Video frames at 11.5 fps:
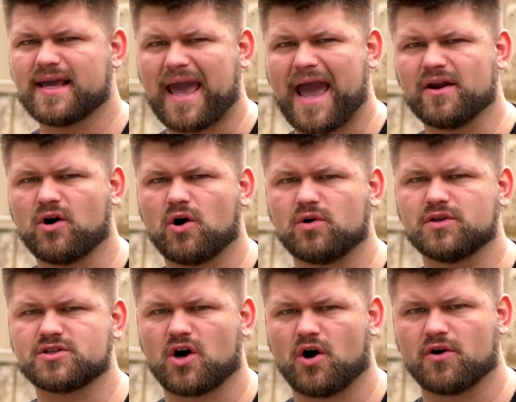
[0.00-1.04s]
can hold
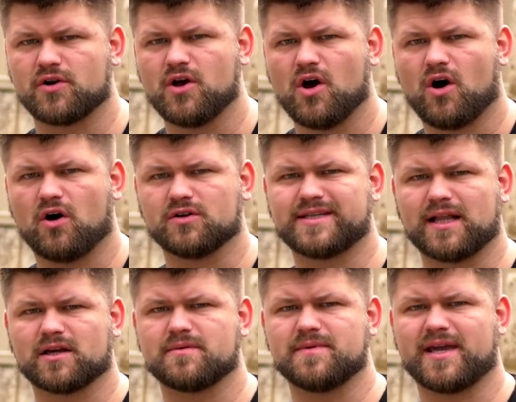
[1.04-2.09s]
its own on
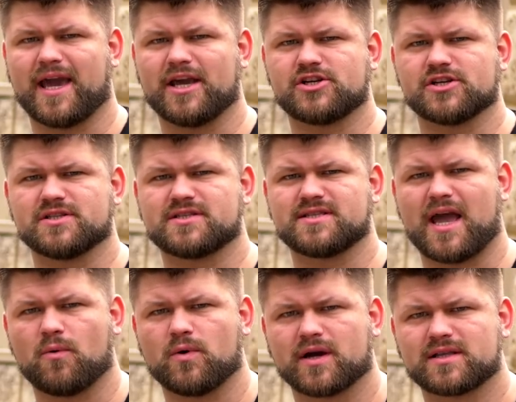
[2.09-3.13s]
telecommunications
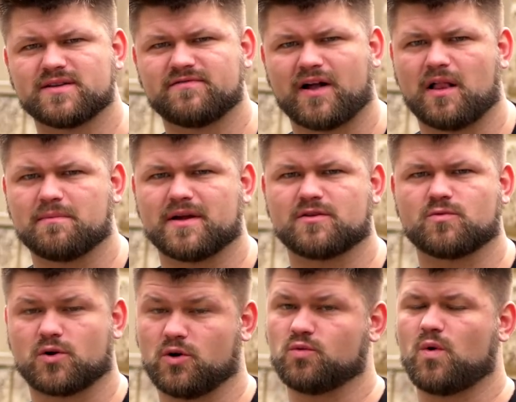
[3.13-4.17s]
network development
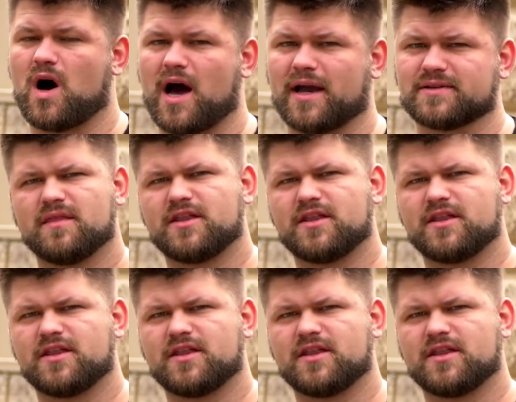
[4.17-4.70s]
worldwide.